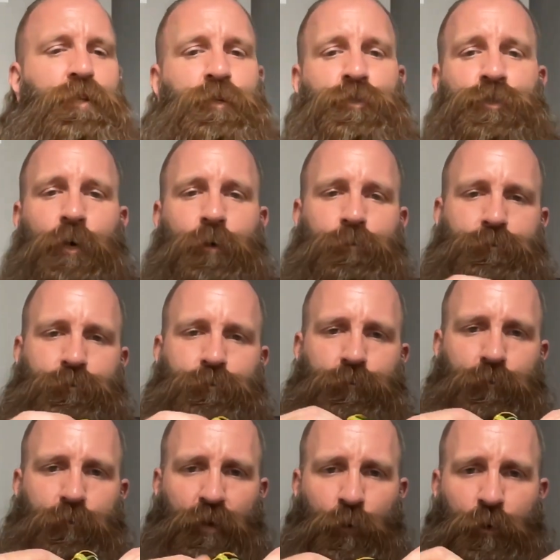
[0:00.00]
So
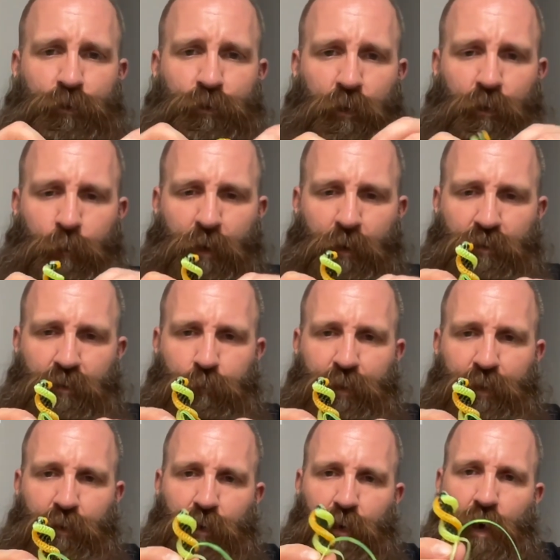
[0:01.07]
I want to talk about
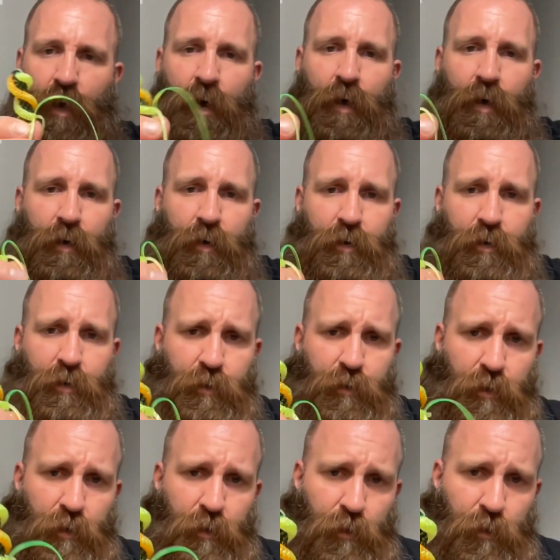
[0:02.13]
something. I
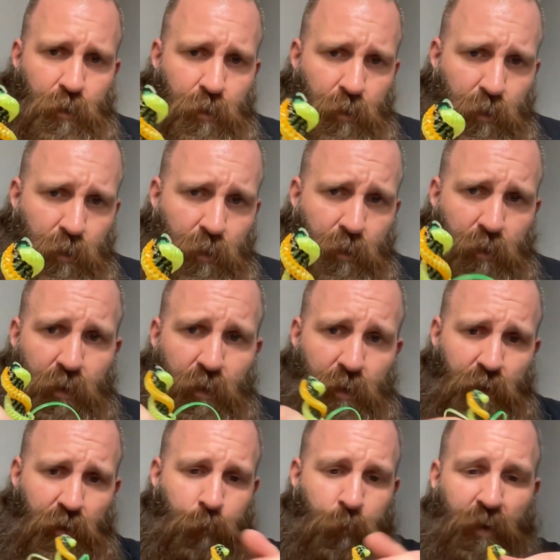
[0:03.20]

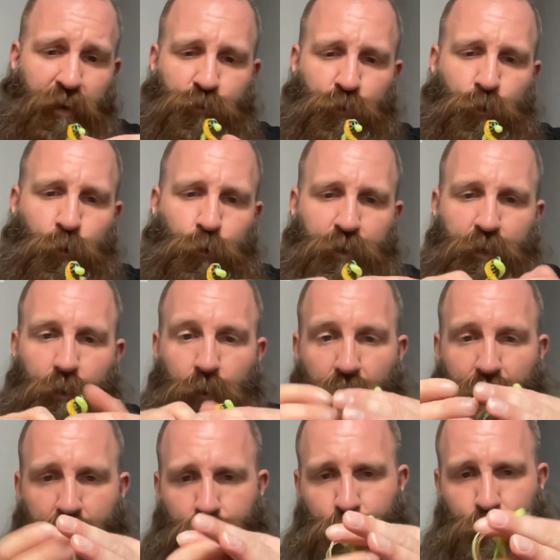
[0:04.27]
am actually holding a
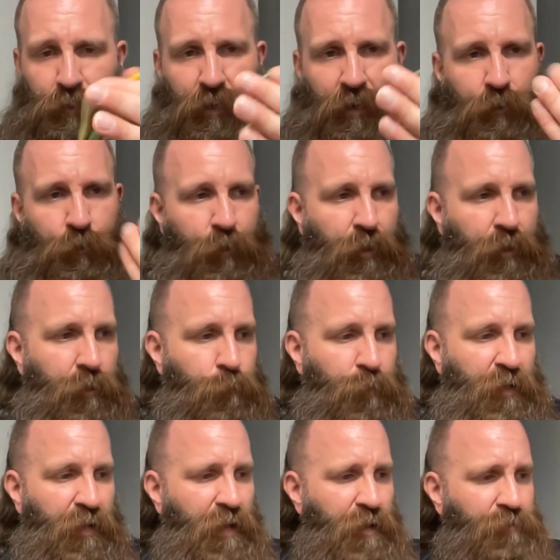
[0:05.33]
lanyard that I created,
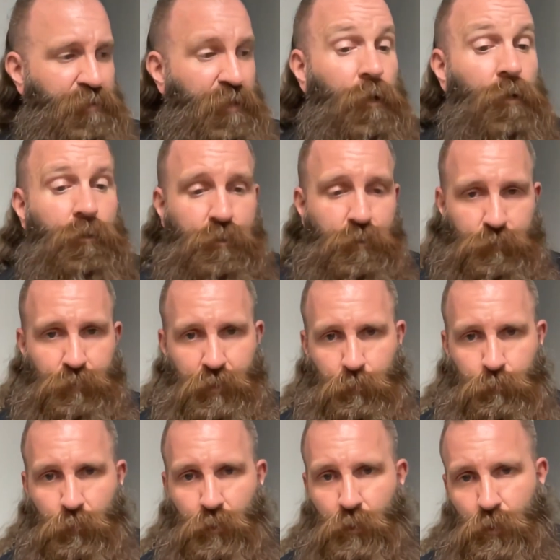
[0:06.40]
but I have tons of
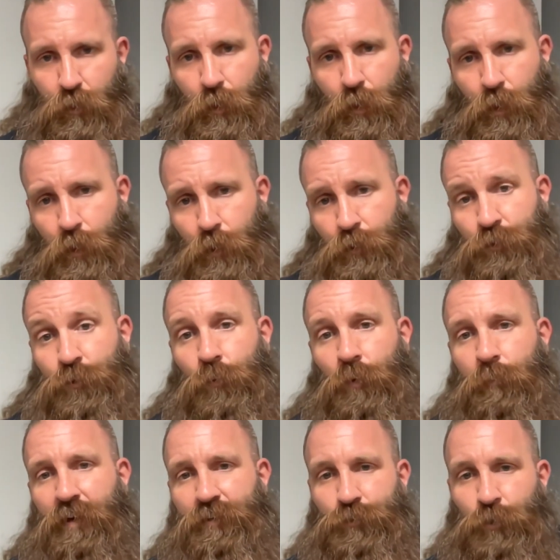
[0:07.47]
them. So
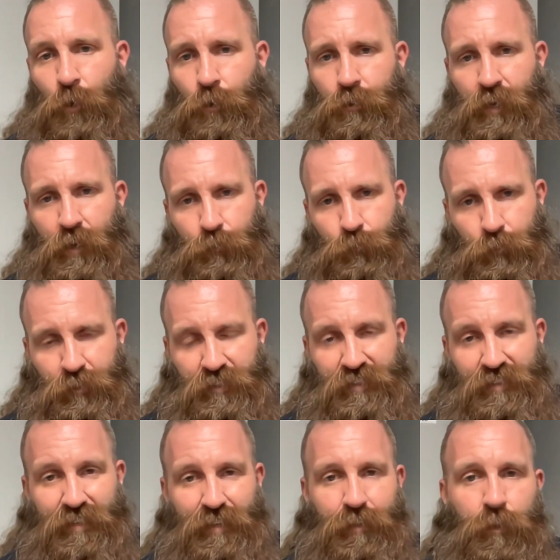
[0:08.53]
when my dog got really
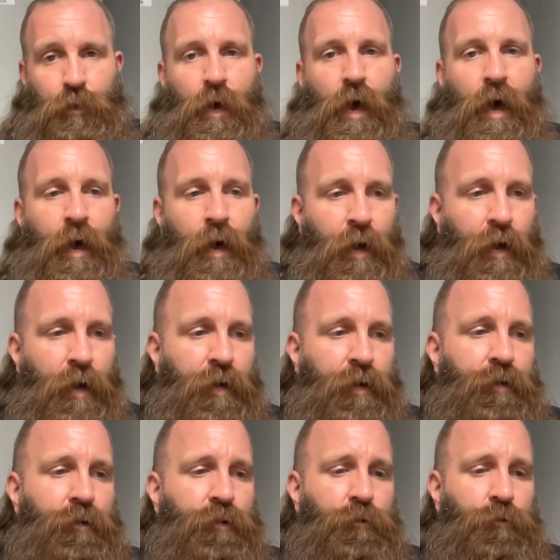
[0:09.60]
sick,
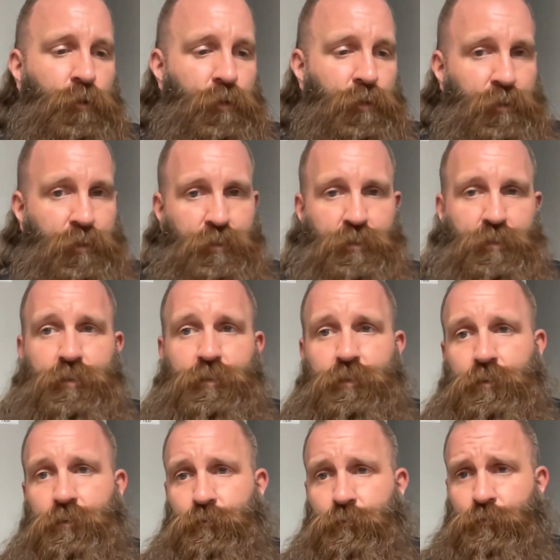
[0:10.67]
I
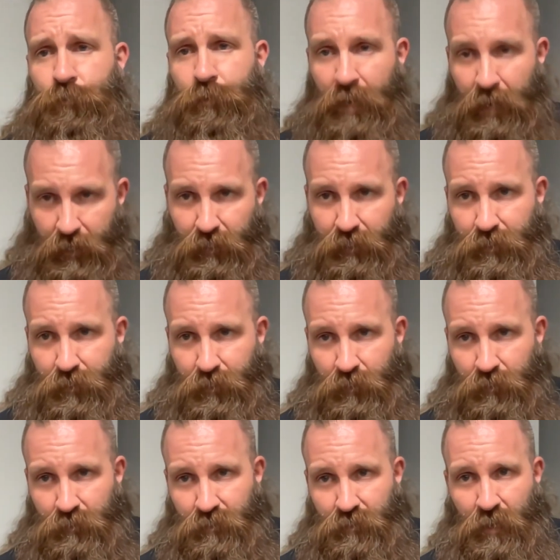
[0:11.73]
was frenetic
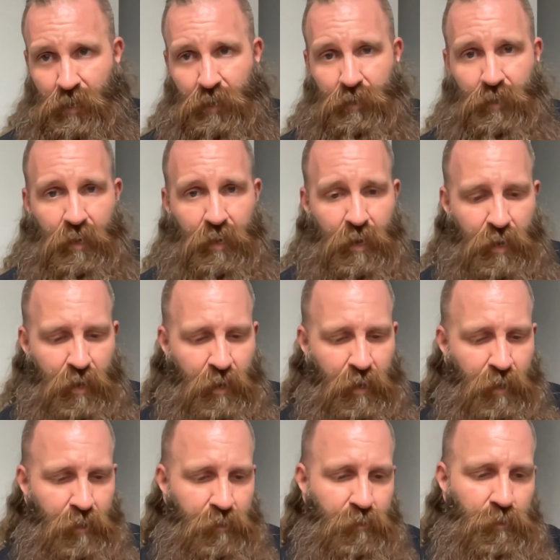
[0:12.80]
inside. I
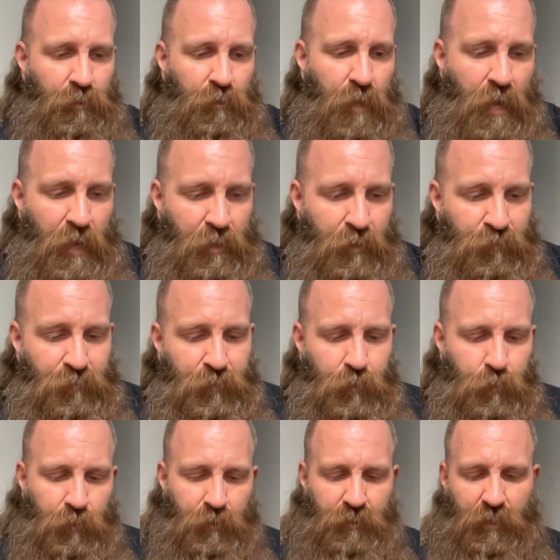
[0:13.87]
had a lot of
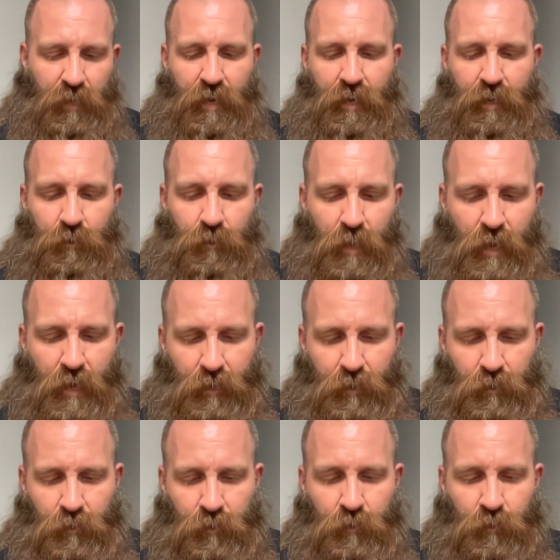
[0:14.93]
feelings. I had a lot
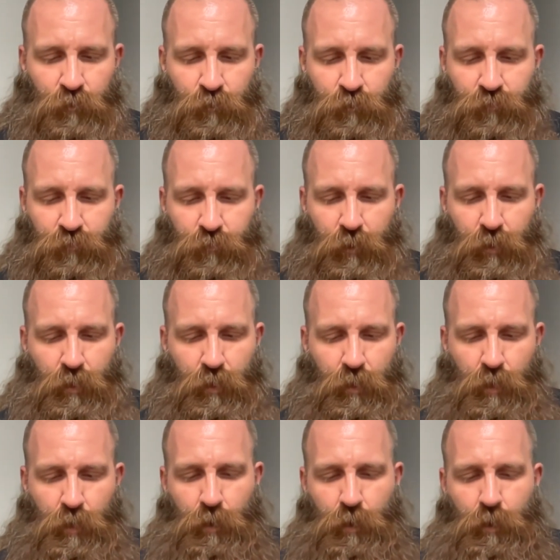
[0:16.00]
of
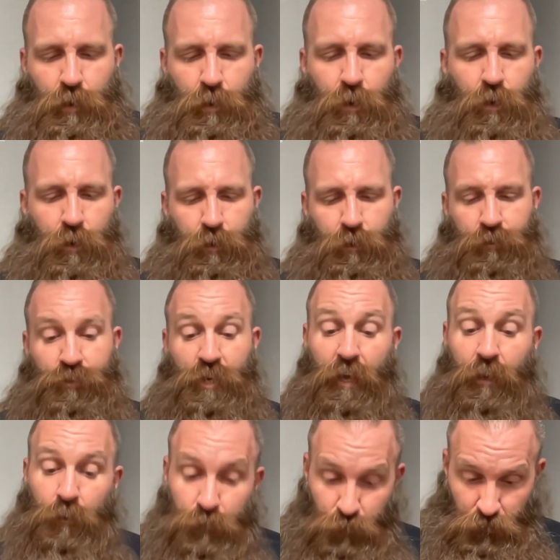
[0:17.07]

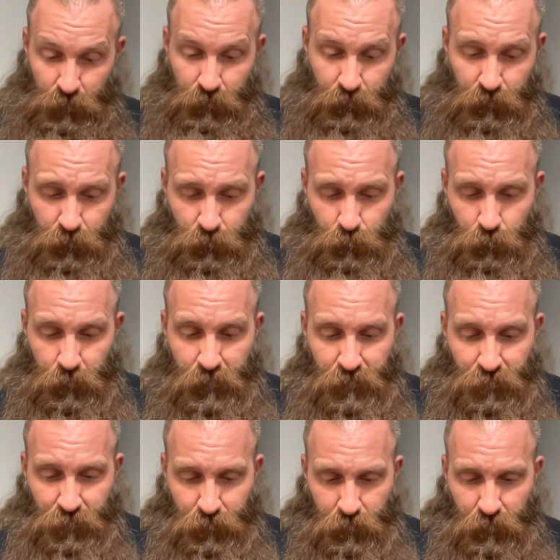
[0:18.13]
challenges
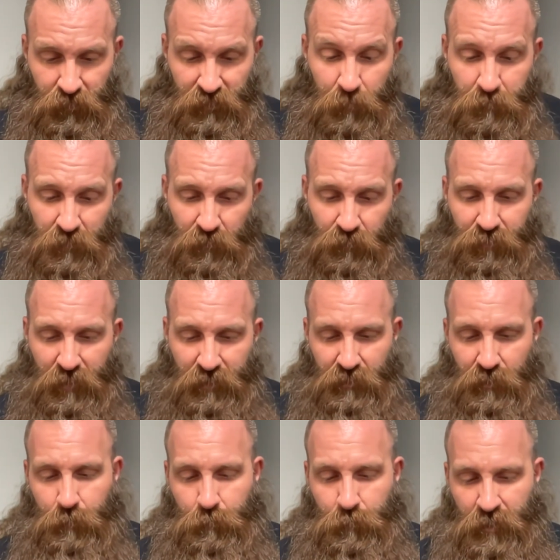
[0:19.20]
with accepting the fact
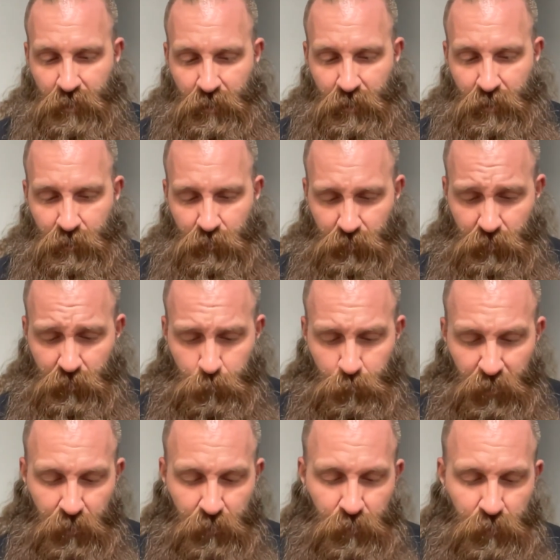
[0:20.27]
that my
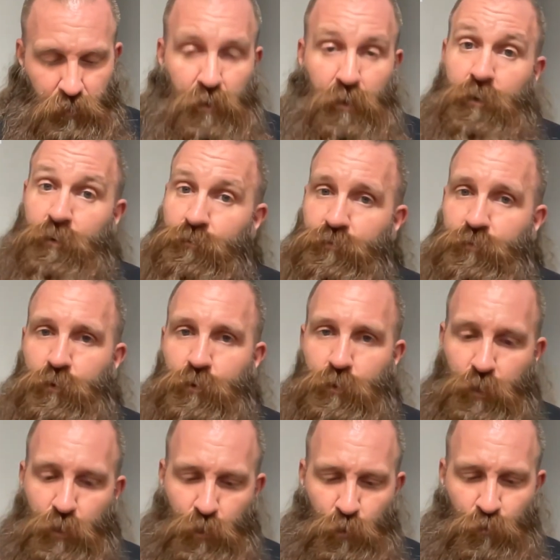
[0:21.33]
companion of
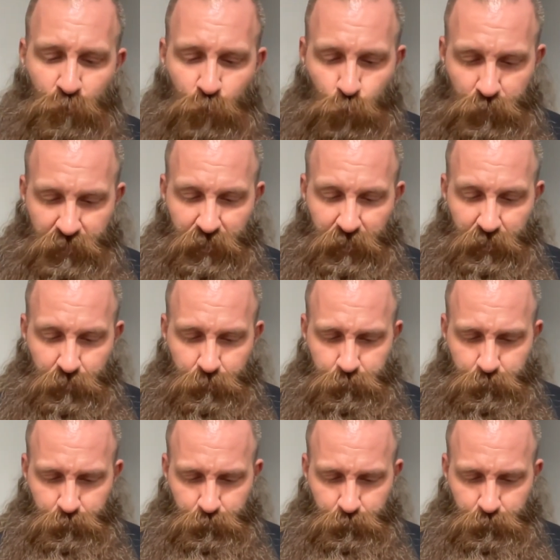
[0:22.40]
14